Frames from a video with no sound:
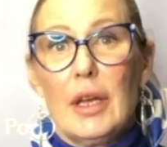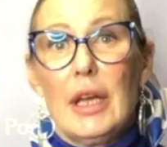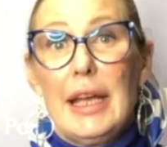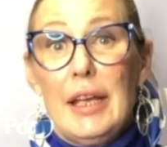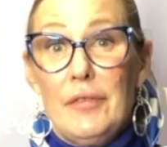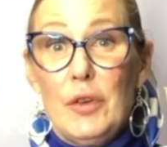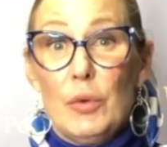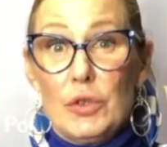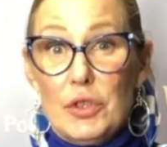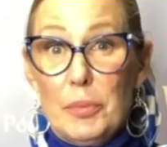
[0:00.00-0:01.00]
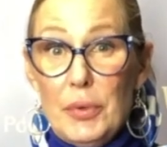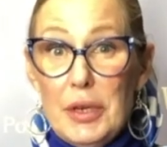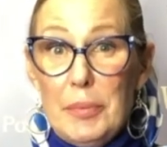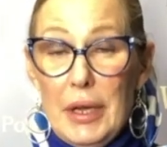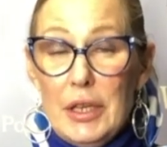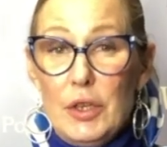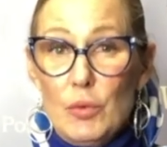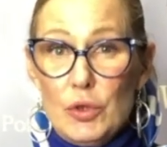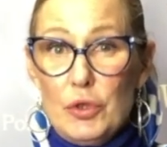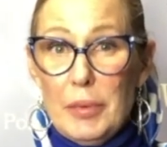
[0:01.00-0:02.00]
If you want to pre-paint your
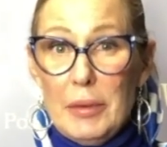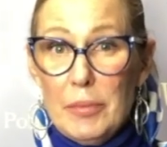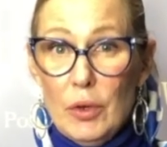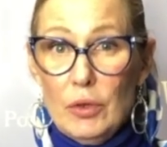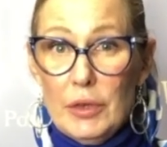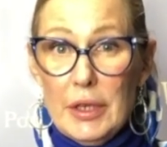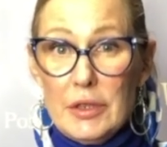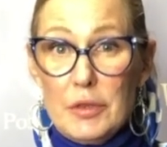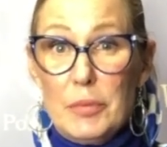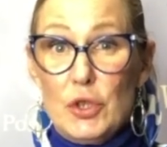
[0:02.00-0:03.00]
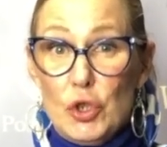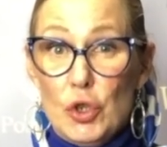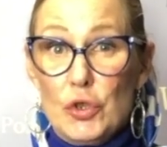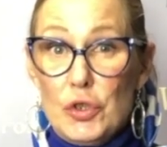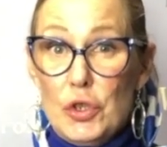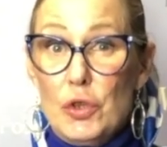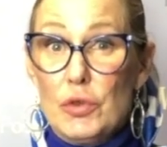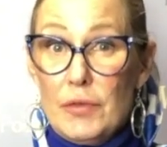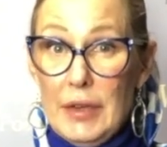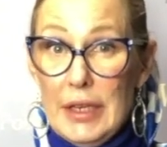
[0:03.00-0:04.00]
WoodUbend mouldings, be sure to use a
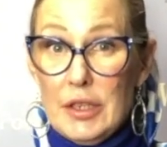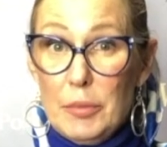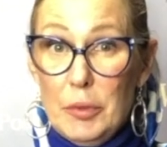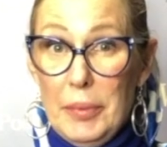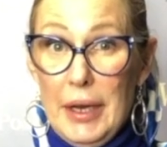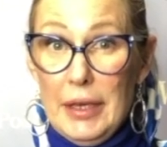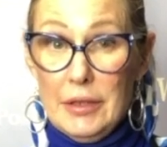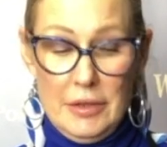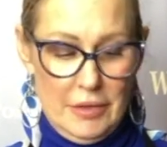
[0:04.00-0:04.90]
flexible paint.